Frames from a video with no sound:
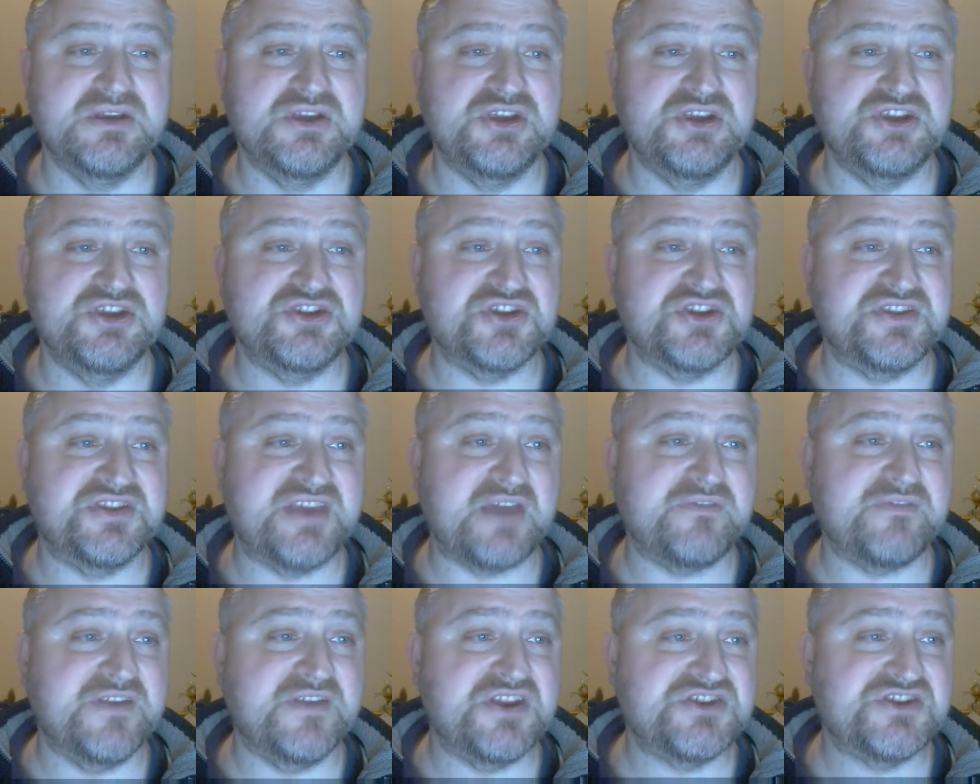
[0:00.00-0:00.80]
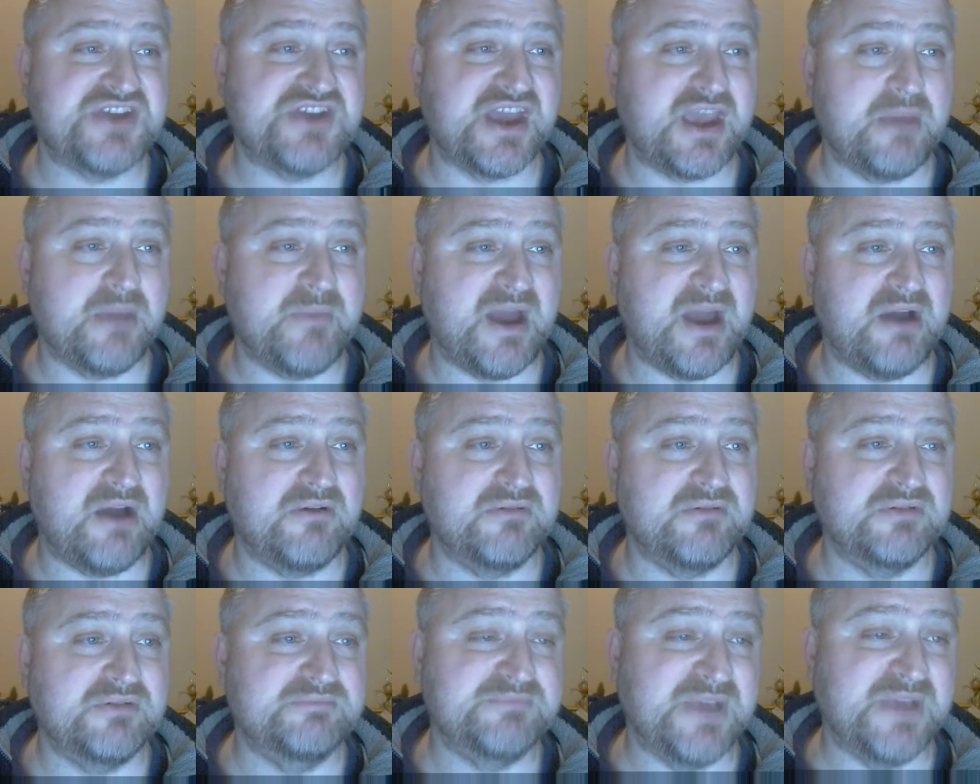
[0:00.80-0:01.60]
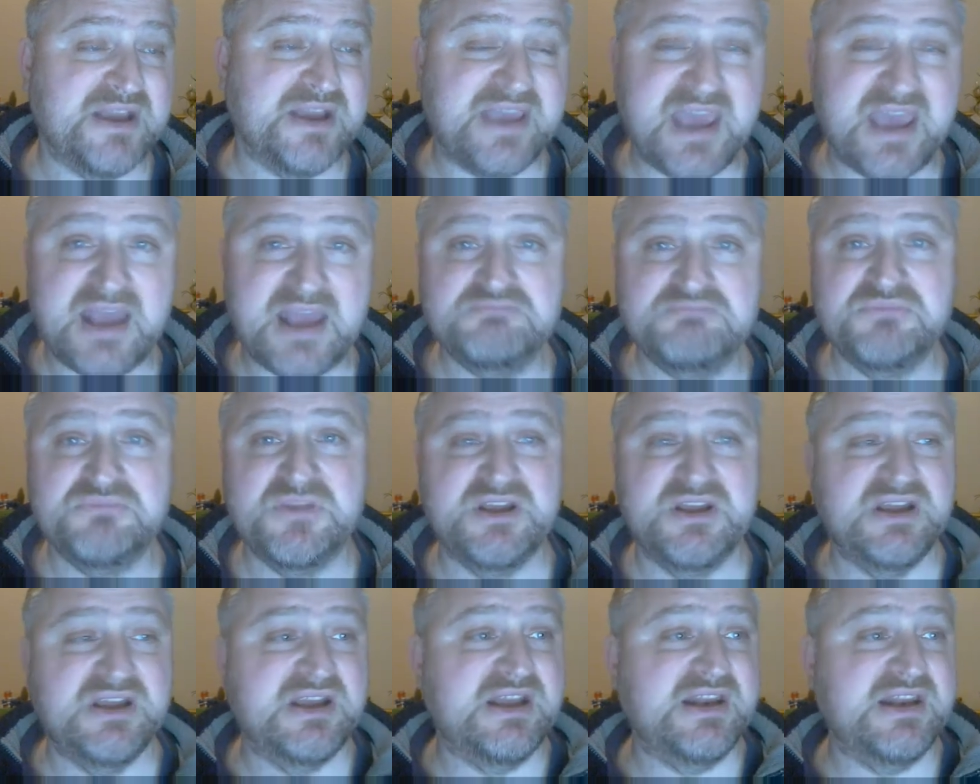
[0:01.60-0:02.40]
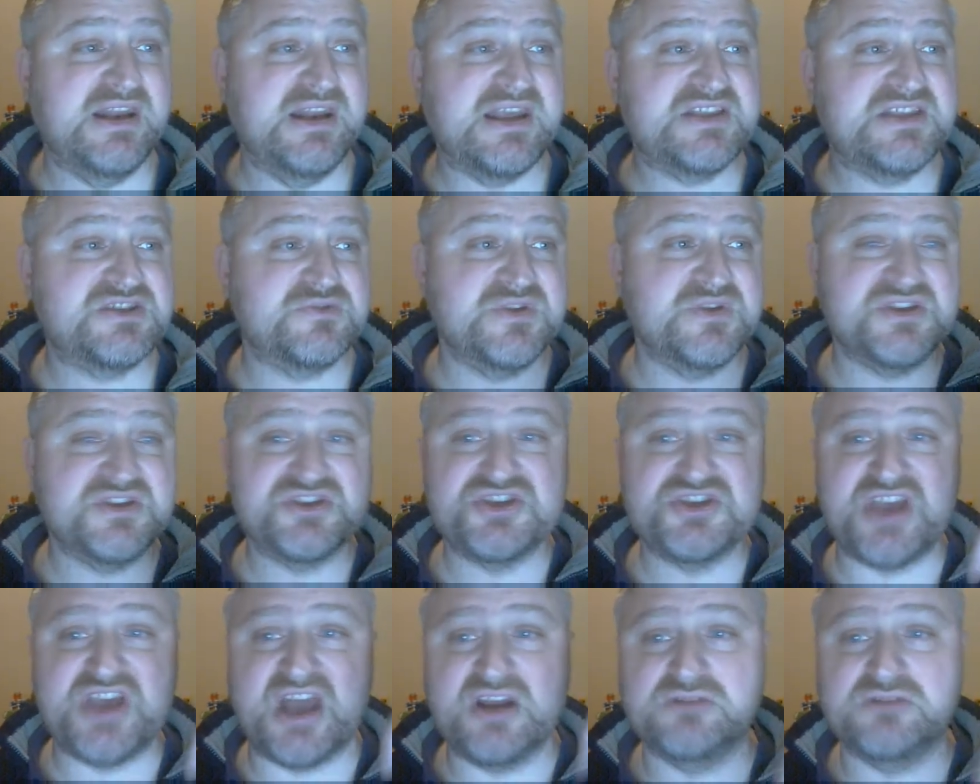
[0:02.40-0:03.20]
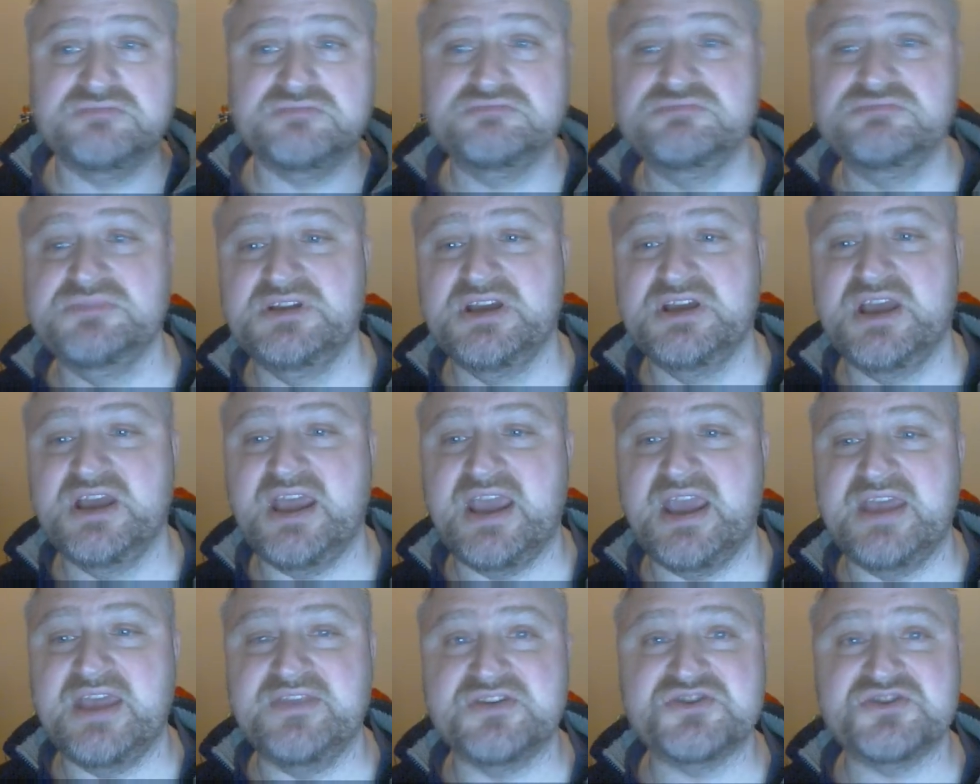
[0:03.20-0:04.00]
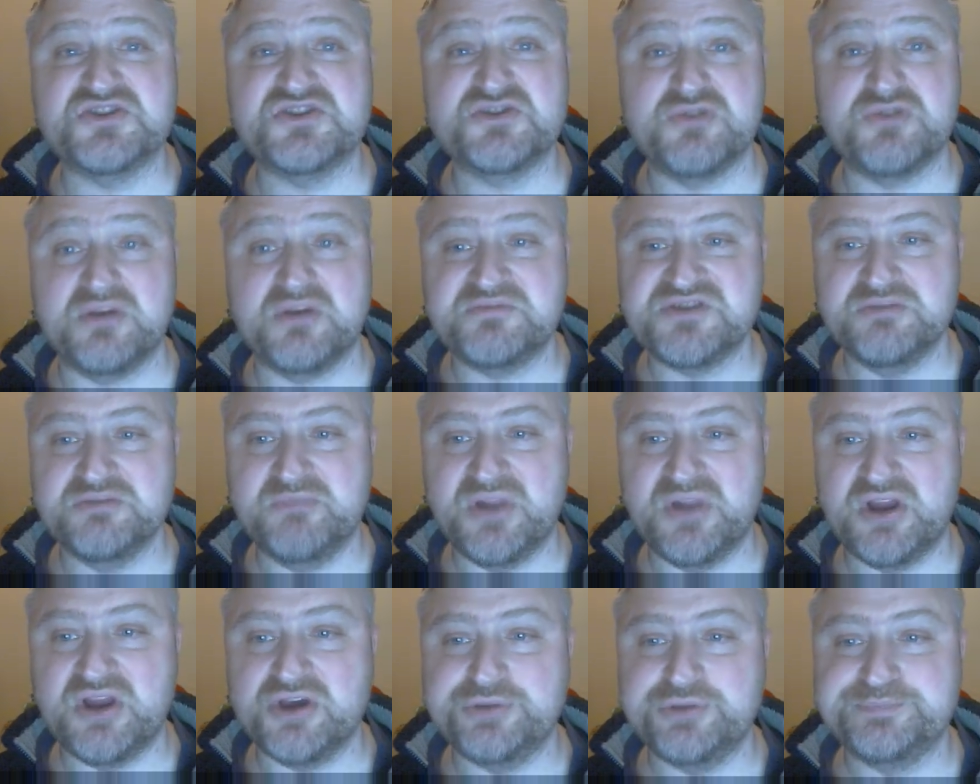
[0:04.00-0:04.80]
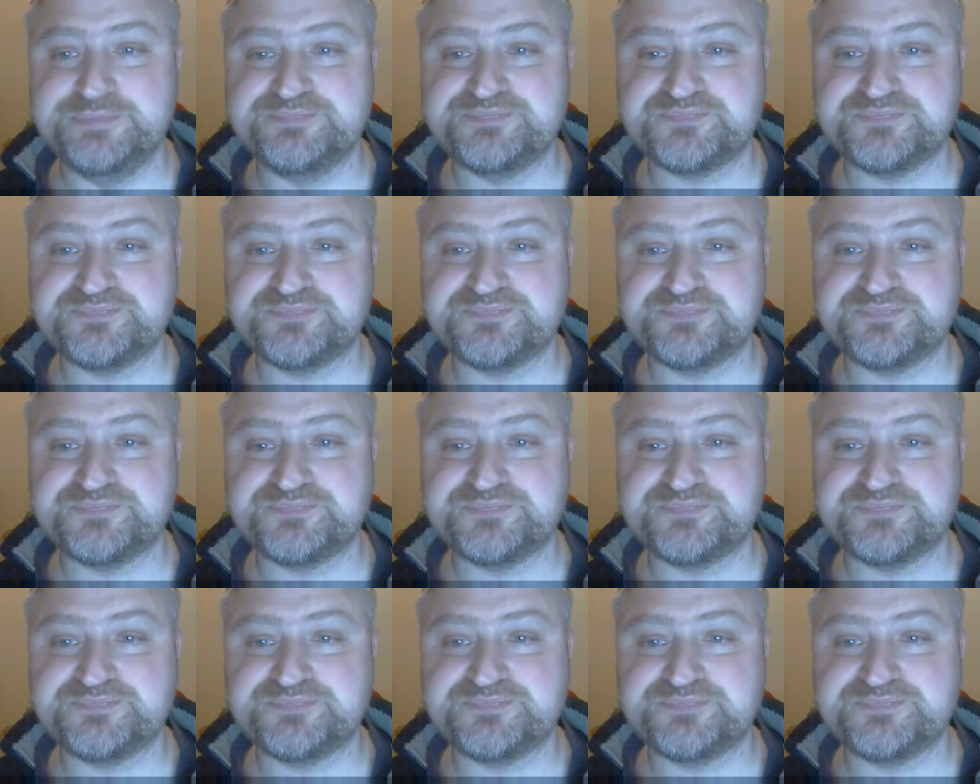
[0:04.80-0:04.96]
You should definitely check him out. Again, link to his channel in the description below.